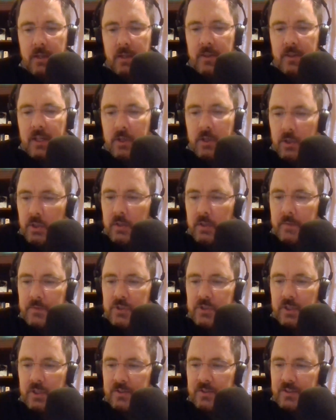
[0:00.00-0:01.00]
They could have
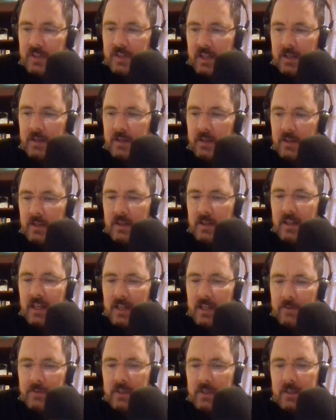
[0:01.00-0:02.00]
just said
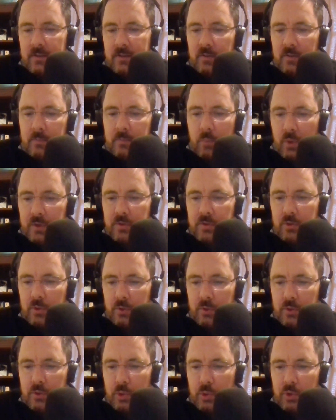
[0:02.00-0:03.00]
evidence of moisture
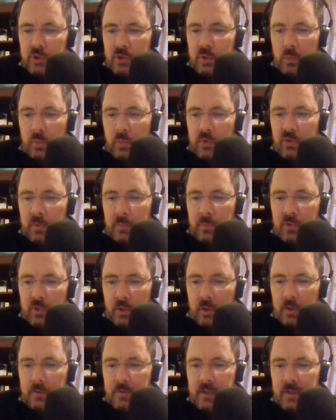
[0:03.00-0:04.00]
intrusion was
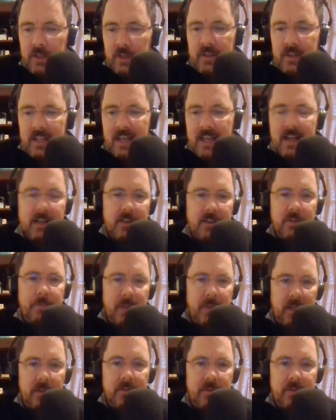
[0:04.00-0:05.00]
observed in the attic
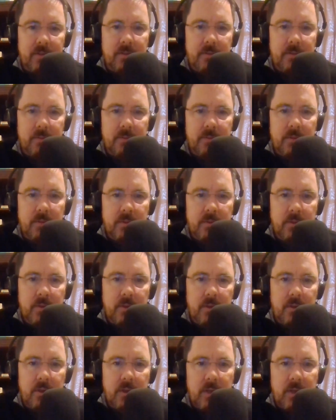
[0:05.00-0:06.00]
space
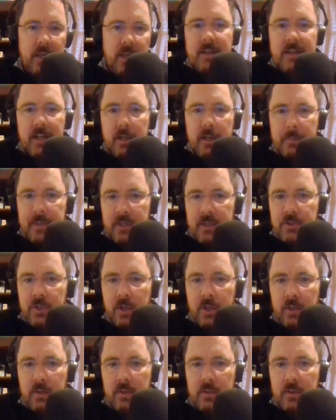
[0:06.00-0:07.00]
and take a
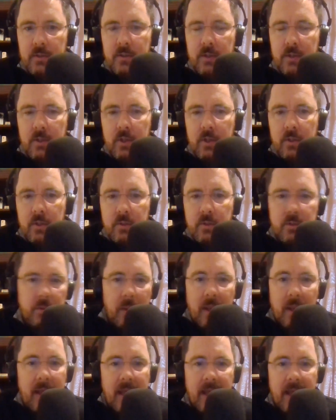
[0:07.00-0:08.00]
picture.
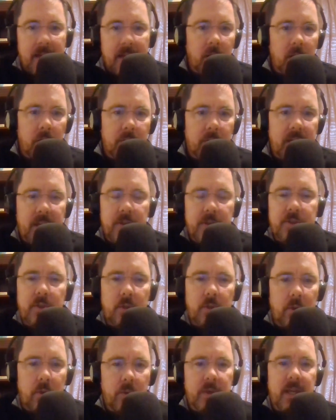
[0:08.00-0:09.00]
Add a
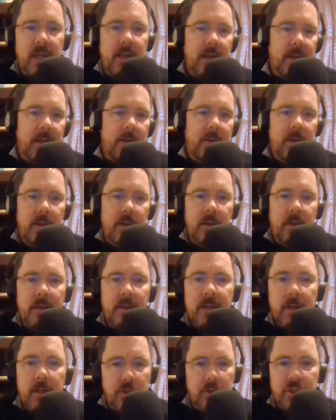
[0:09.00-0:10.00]
location located
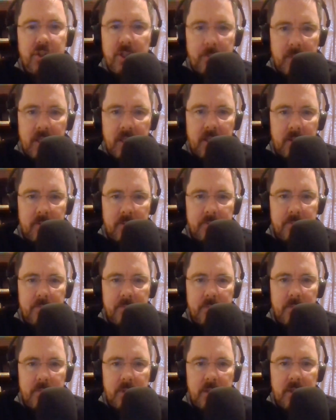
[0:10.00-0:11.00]
near chimney.
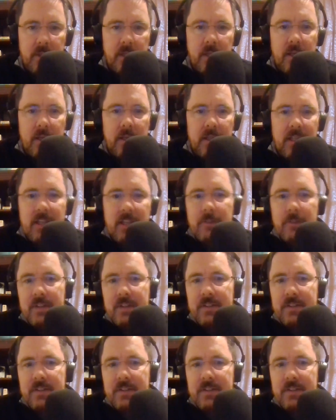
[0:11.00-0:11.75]
Even